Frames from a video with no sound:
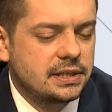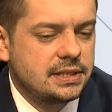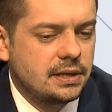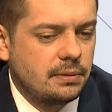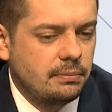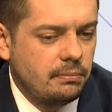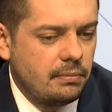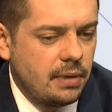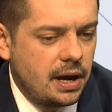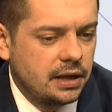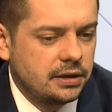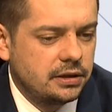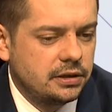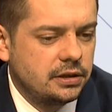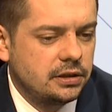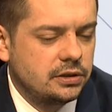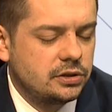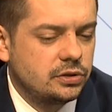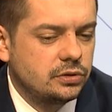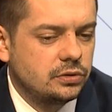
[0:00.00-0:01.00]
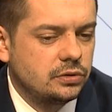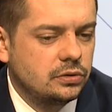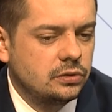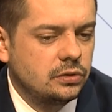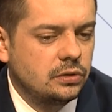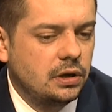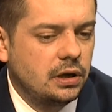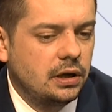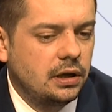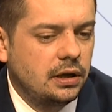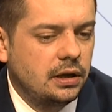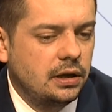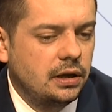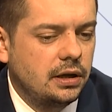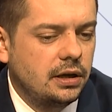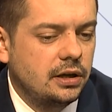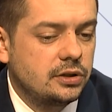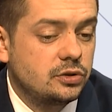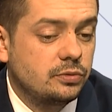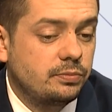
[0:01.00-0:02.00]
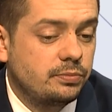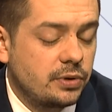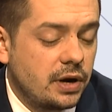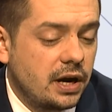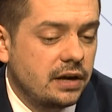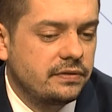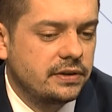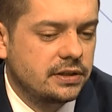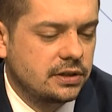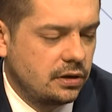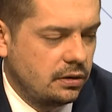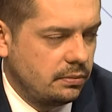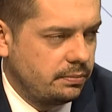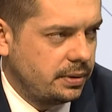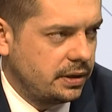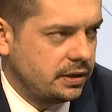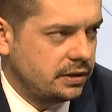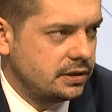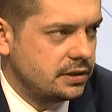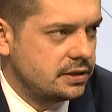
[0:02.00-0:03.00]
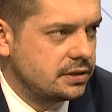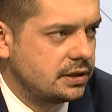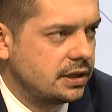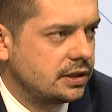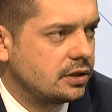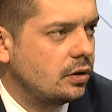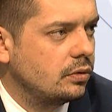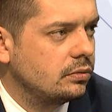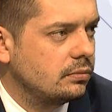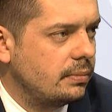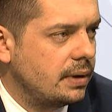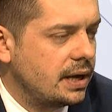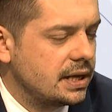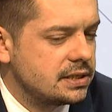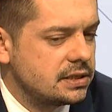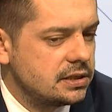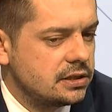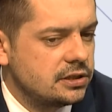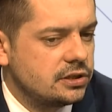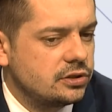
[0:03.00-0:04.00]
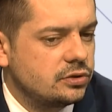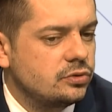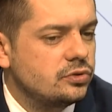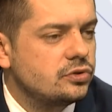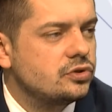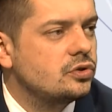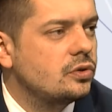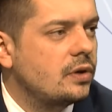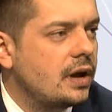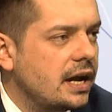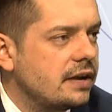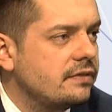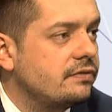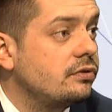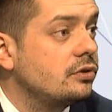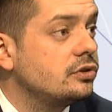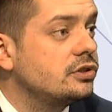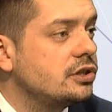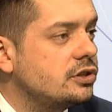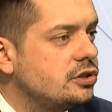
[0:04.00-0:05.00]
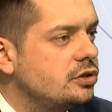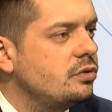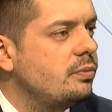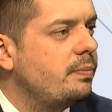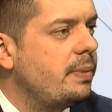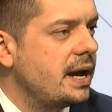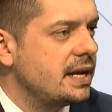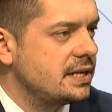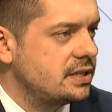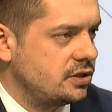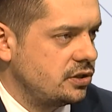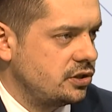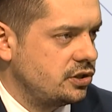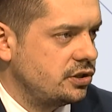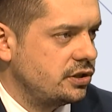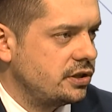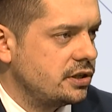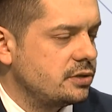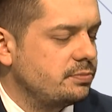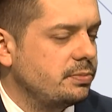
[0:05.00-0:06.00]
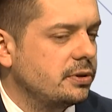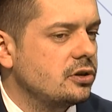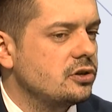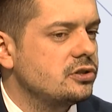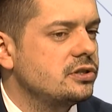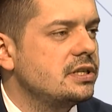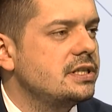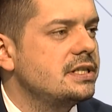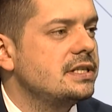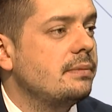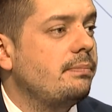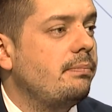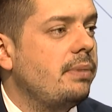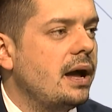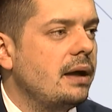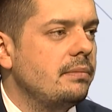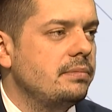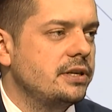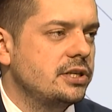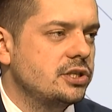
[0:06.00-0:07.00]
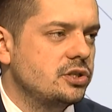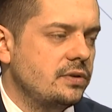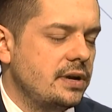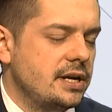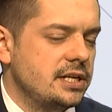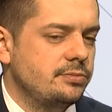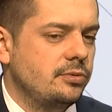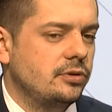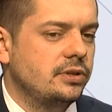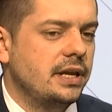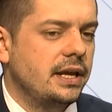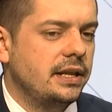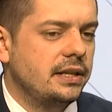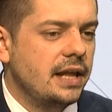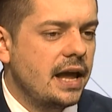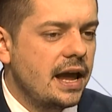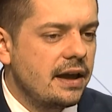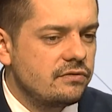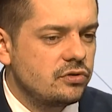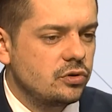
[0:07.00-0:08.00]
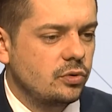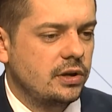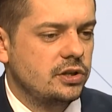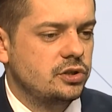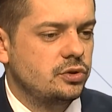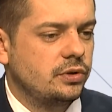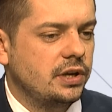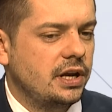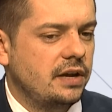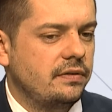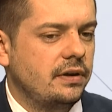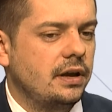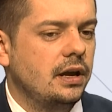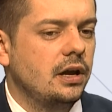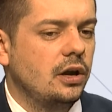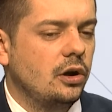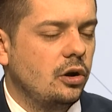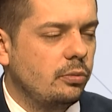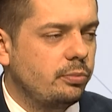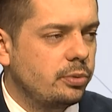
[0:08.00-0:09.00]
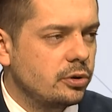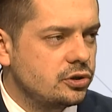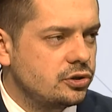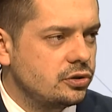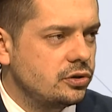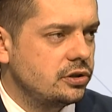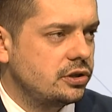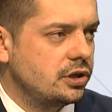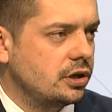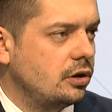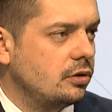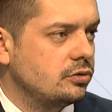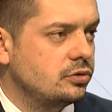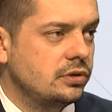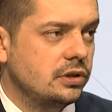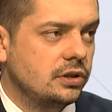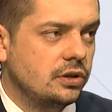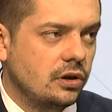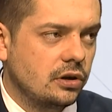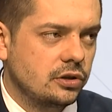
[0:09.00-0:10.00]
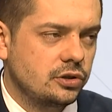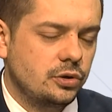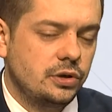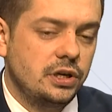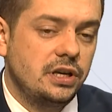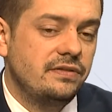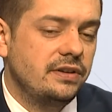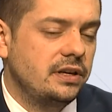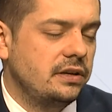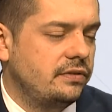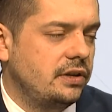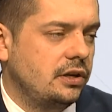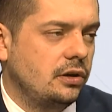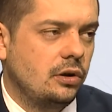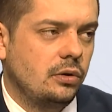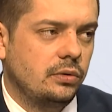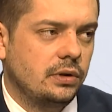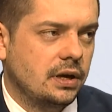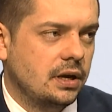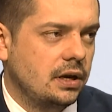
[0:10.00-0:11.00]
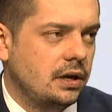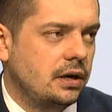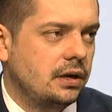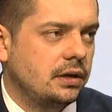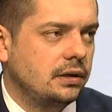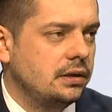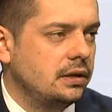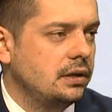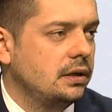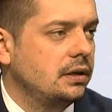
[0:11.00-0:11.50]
some money to private companies that own buses to drive for the 2 passengers, because this is a public transport and everyone should have an opportunity to go to the doctor, even if they own a car.